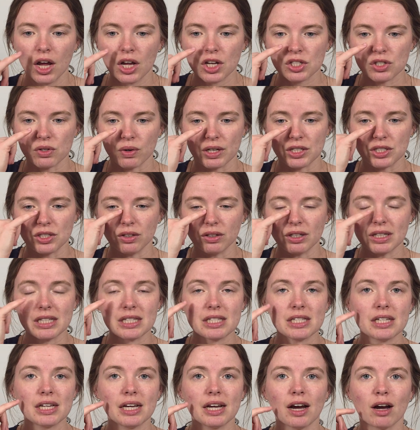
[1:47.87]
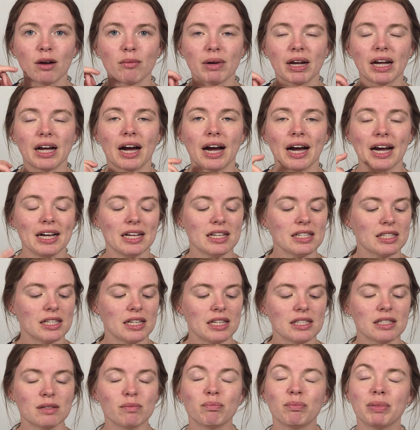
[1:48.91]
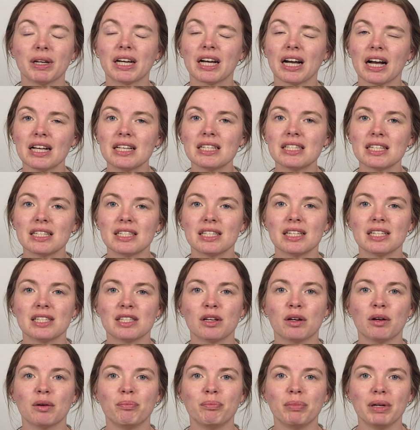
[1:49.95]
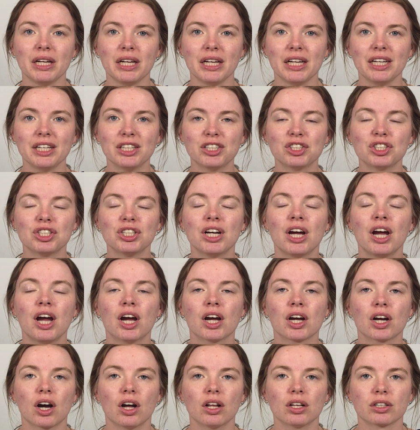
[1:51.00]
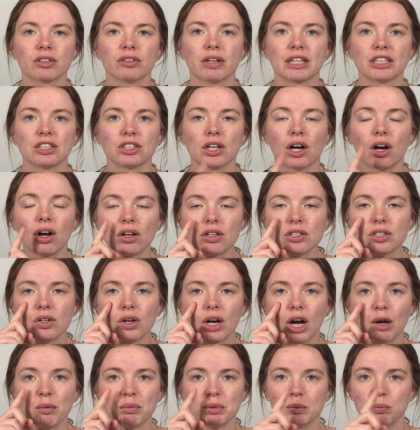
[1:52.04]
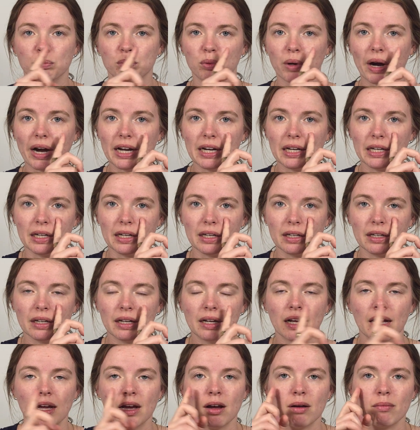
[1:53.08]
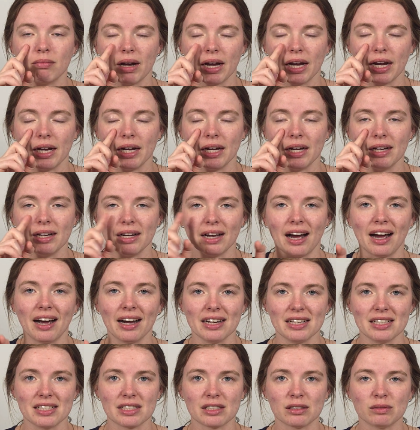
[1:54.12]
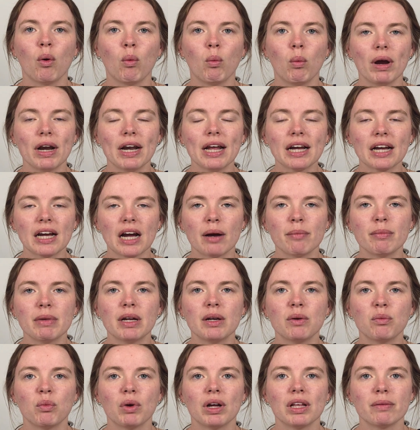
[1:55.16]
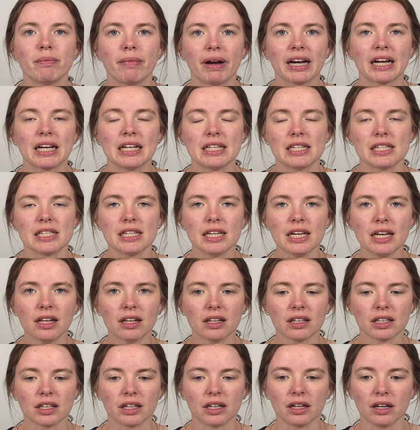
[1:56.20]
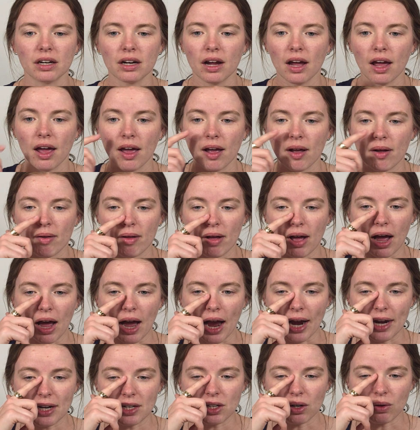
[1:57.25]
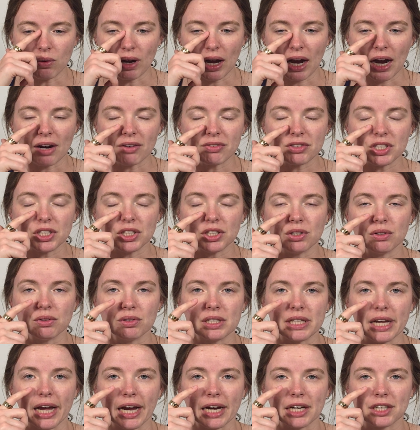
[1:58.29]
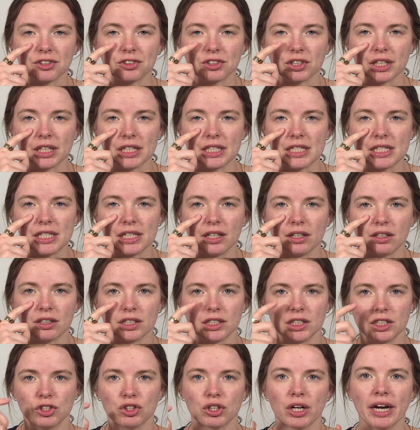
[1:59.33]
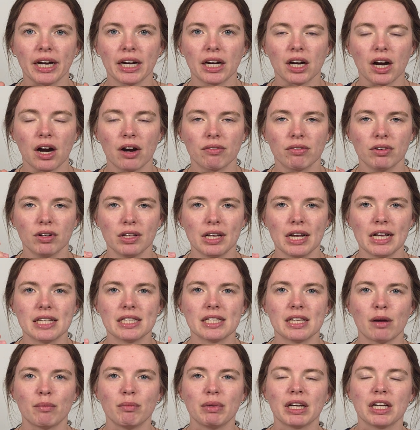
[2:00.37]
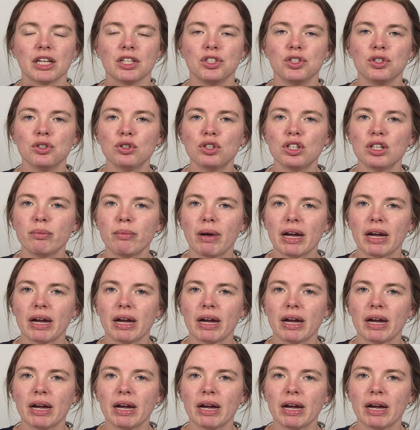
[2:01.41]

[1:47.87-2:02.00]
So as you can see on my eyes, because this is a peach color corrector, it also helps brighten my eyes. When I come in with my concealer, I don't have to use extra concealer to try and cover this. And because usually